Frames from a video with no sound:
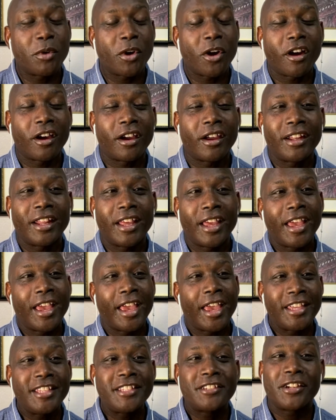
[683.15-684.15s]
part.
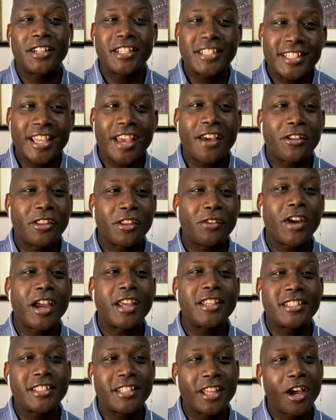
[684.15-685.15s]
He's going to say all the
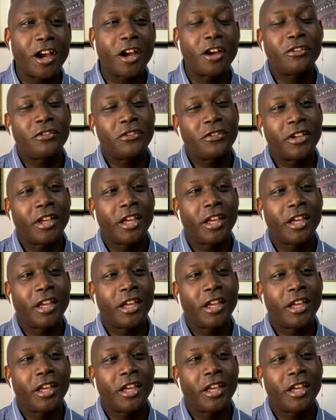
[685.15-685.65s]
right stuff.